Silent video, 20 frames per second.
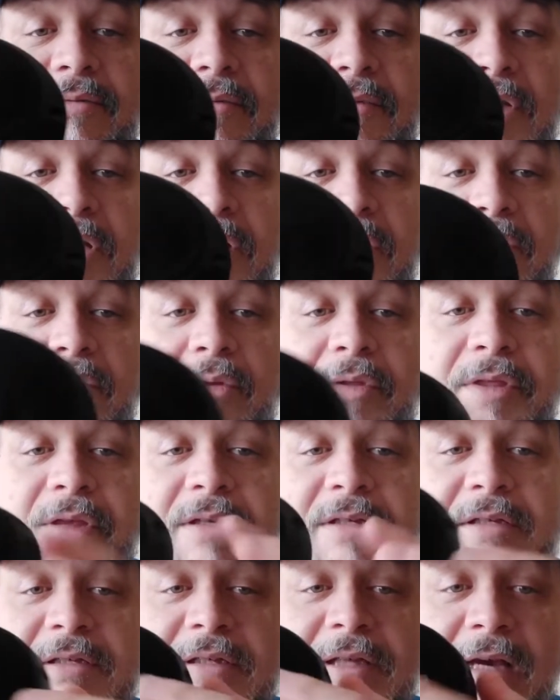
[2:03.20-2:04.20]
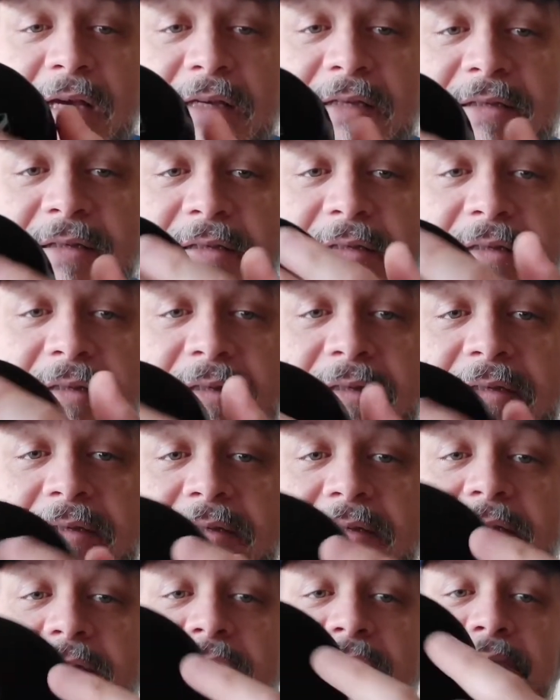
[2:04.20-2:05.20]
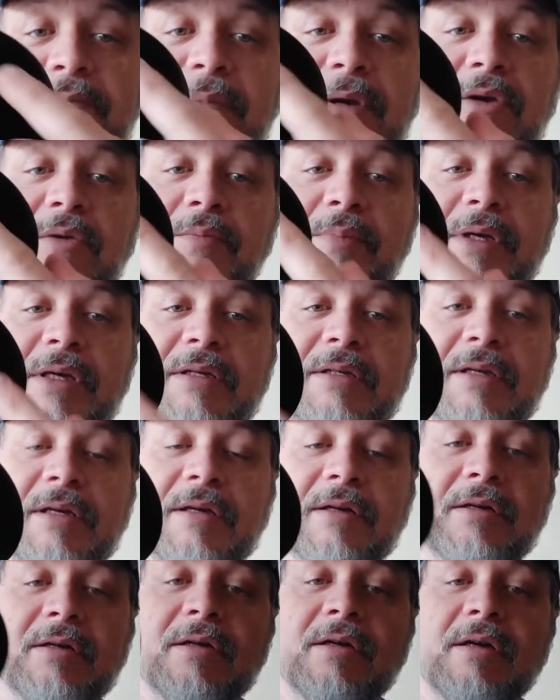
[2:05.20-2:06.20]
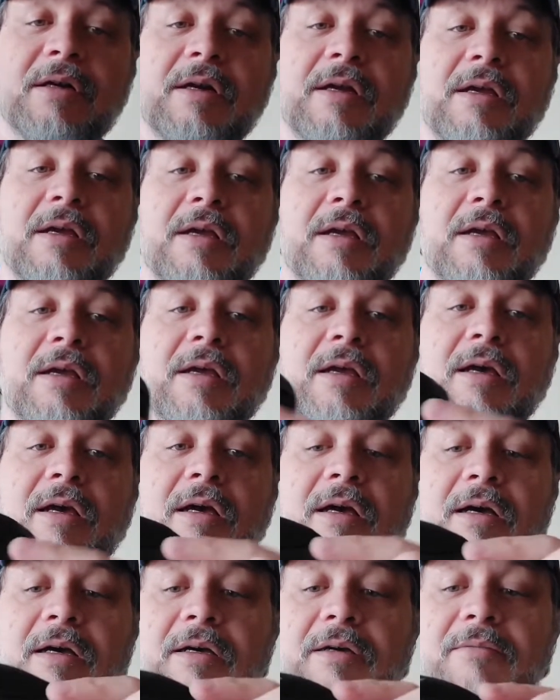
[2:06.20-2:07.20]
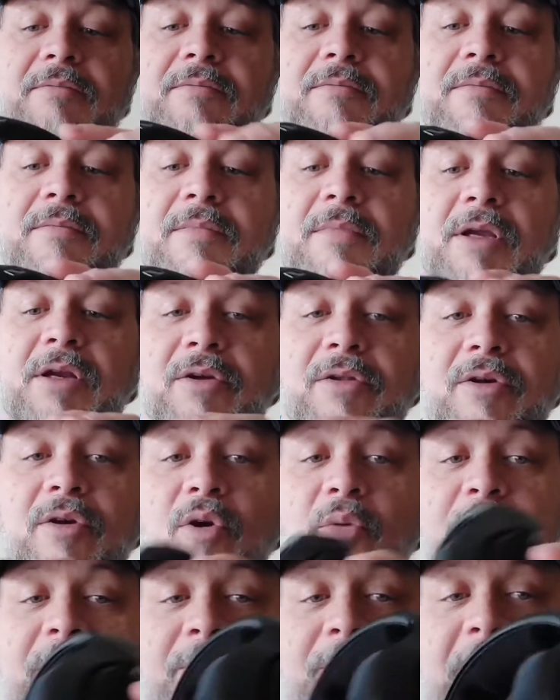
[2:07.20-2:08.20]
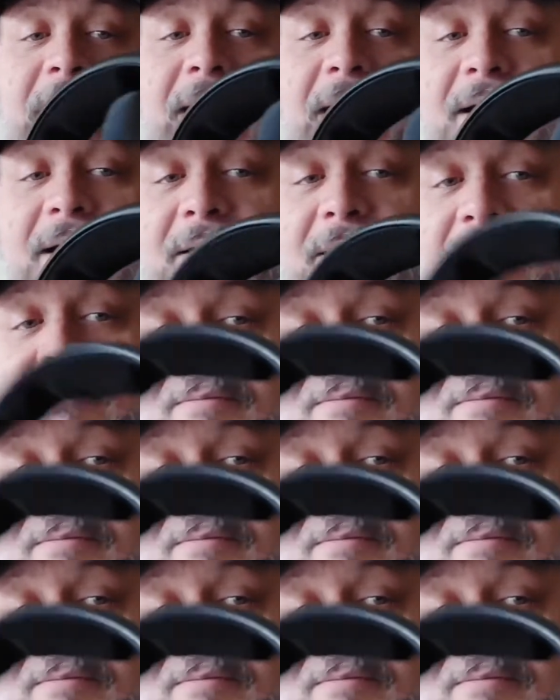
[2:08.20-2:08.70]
you know, this is nice. This metal piece here, you know, they're open back,